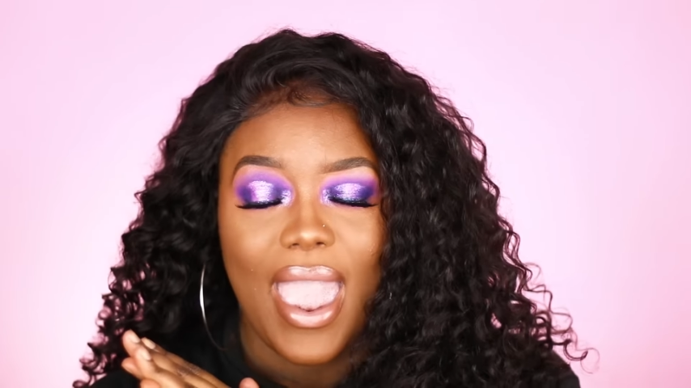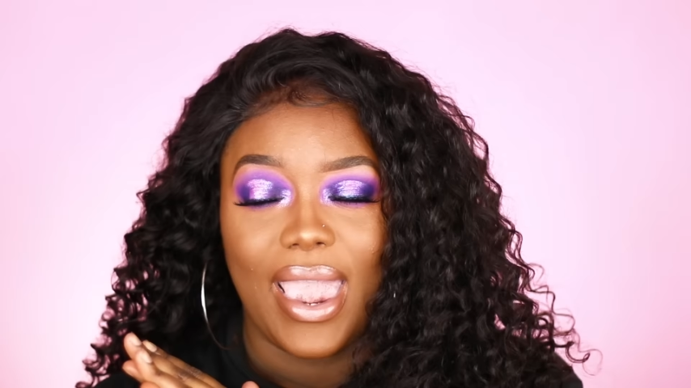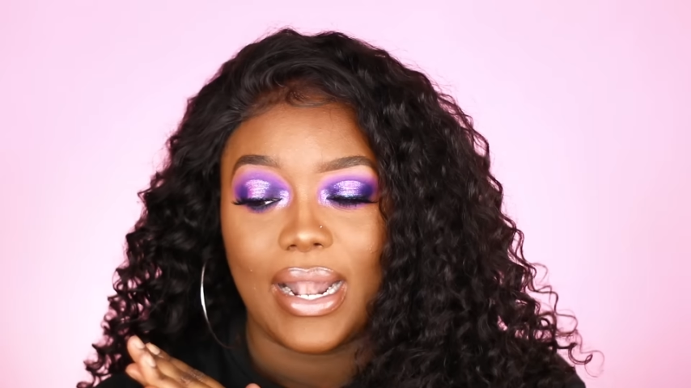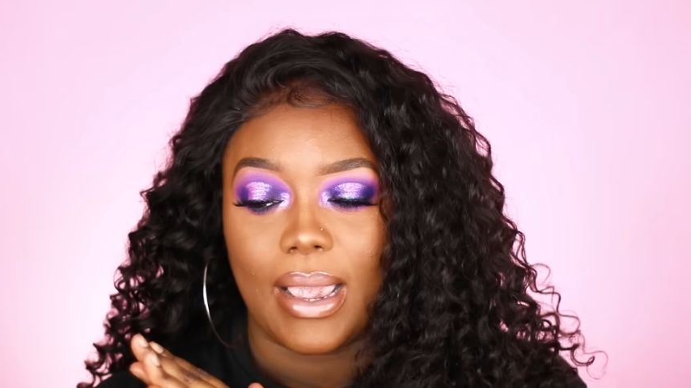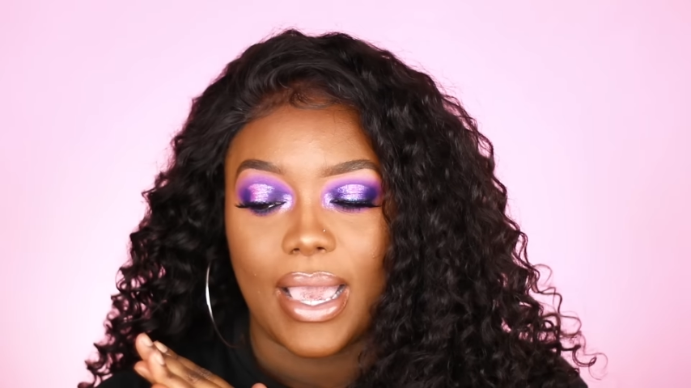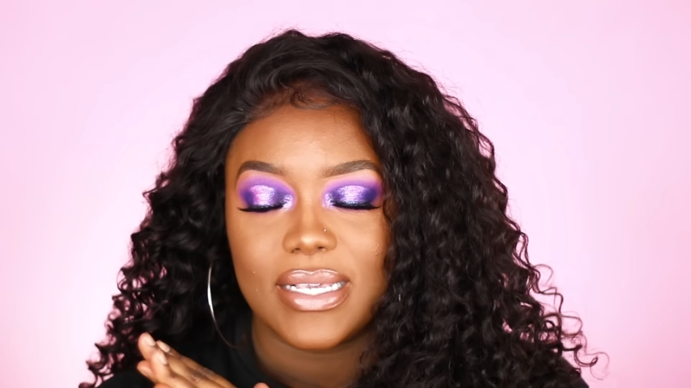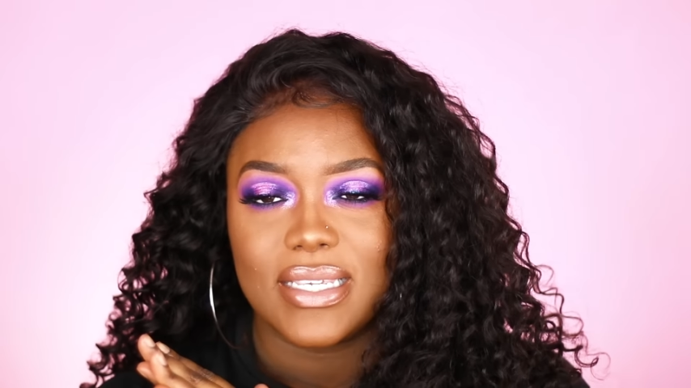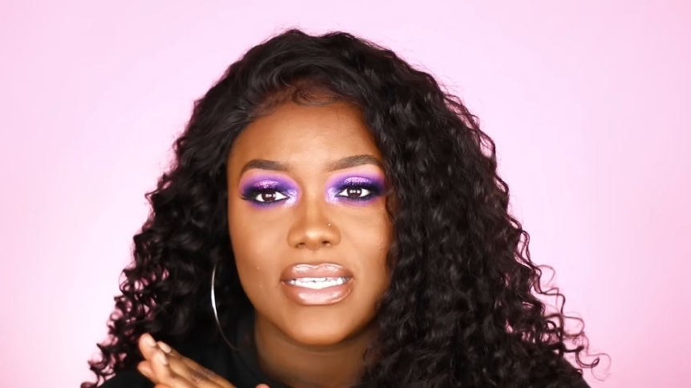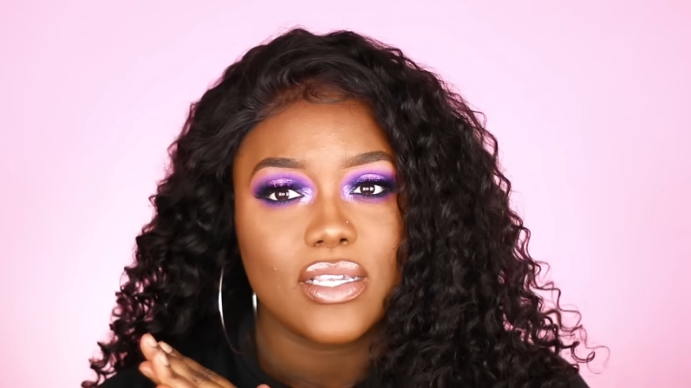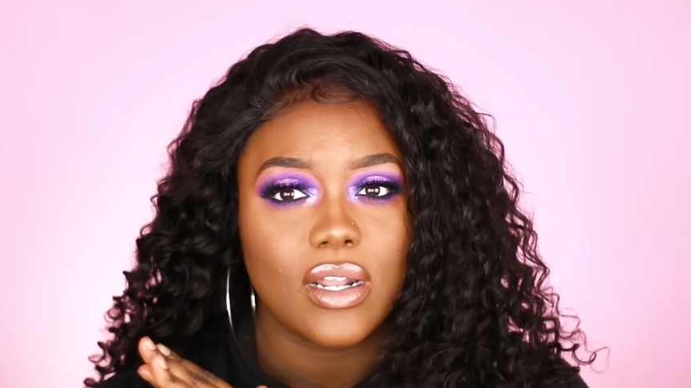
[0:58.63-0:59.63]
and I
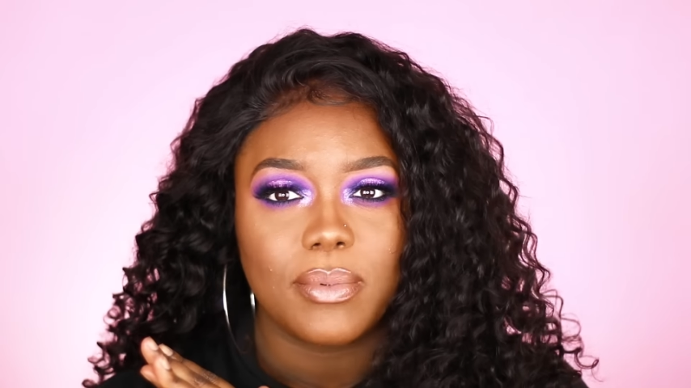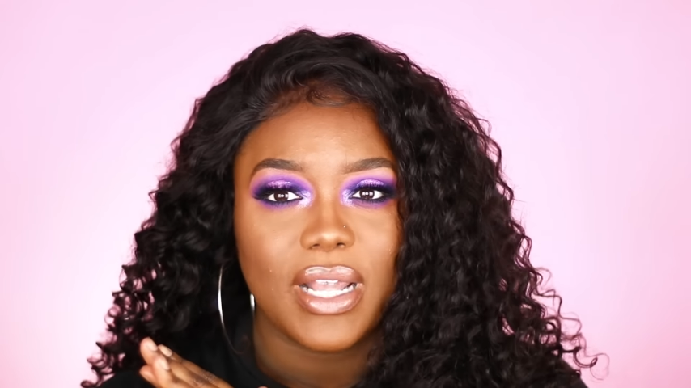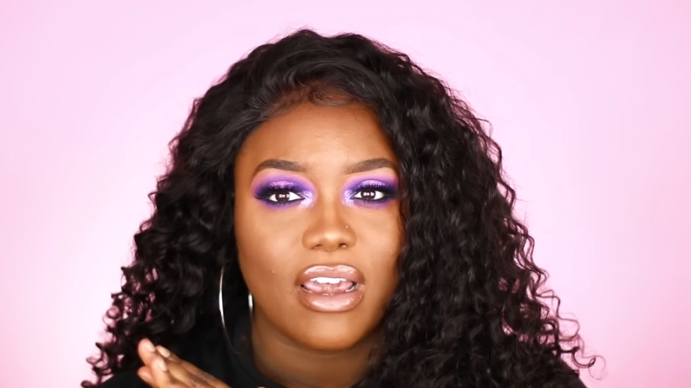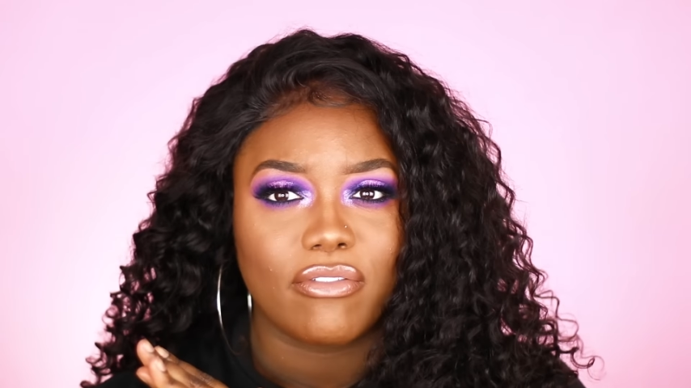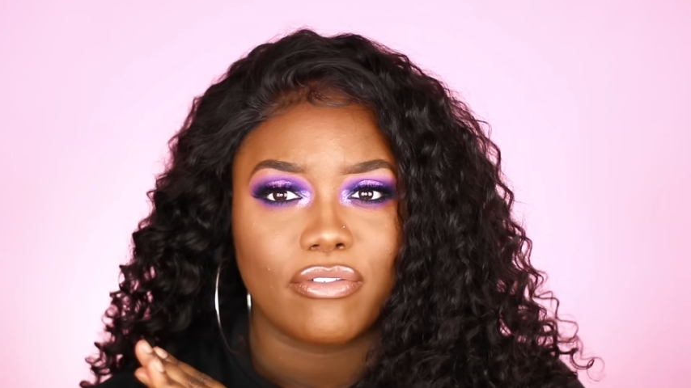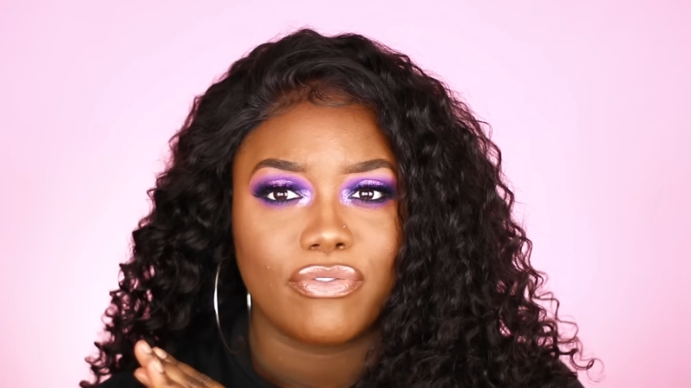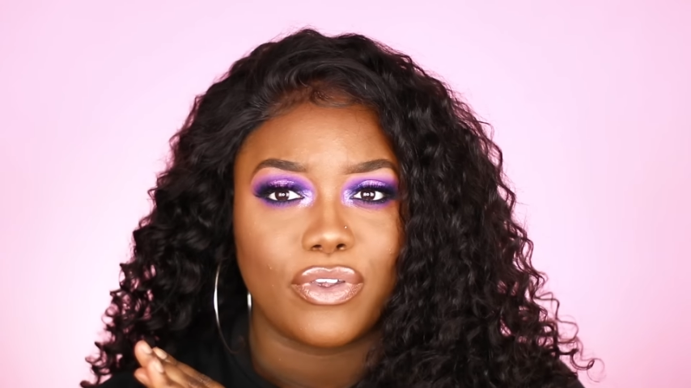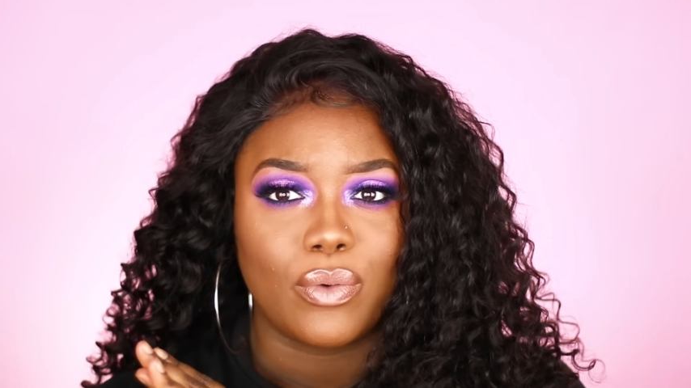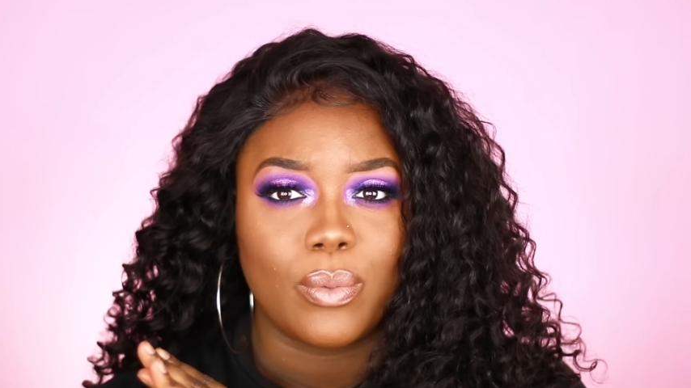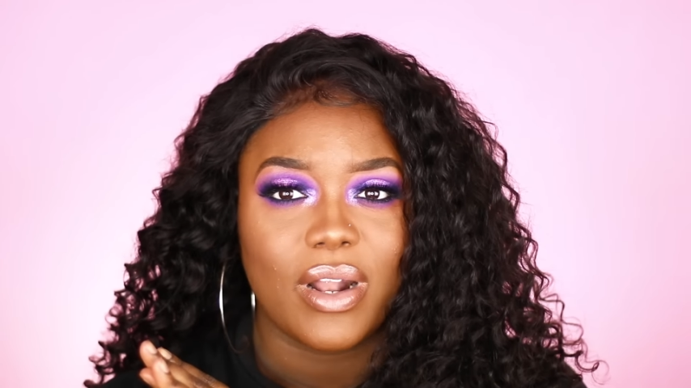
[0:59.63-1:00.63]
guess this is going to be like a
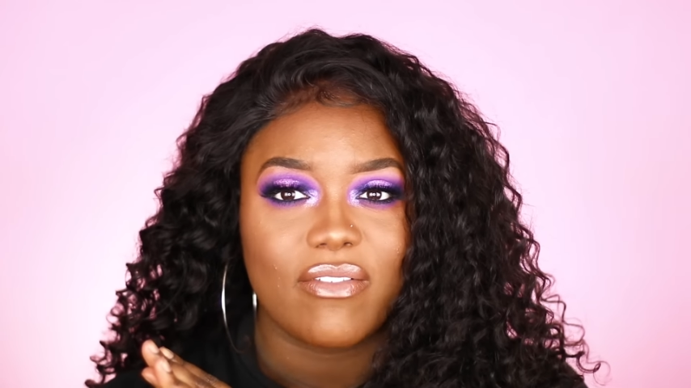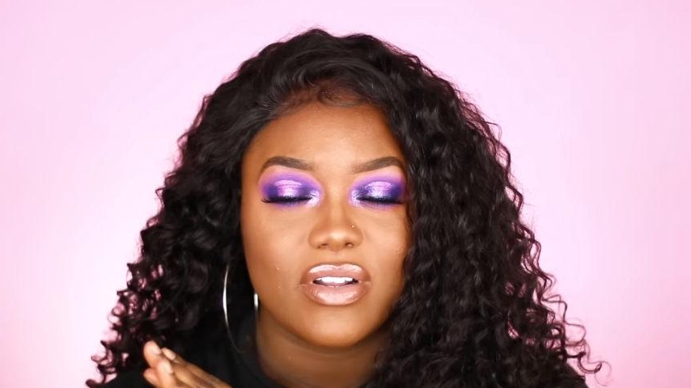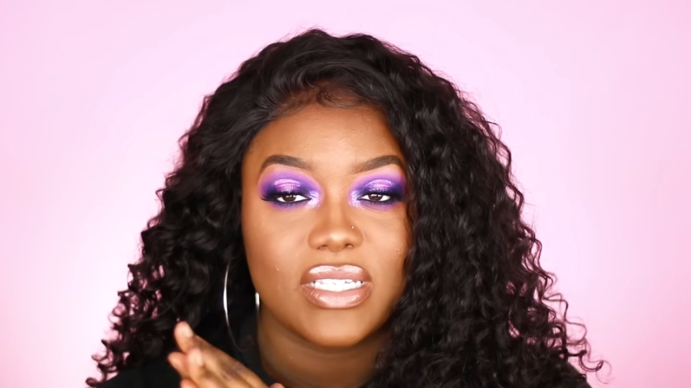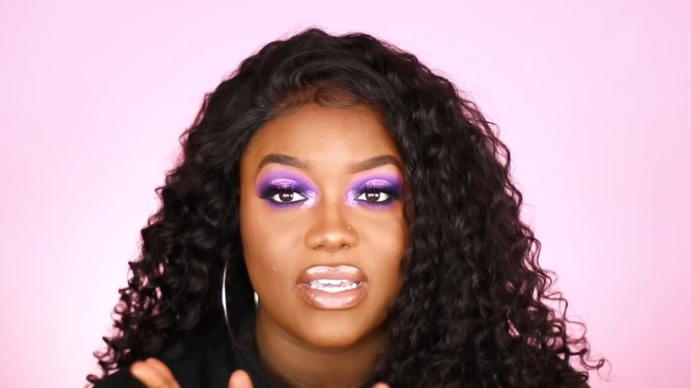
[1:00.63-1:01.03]
review or whatever to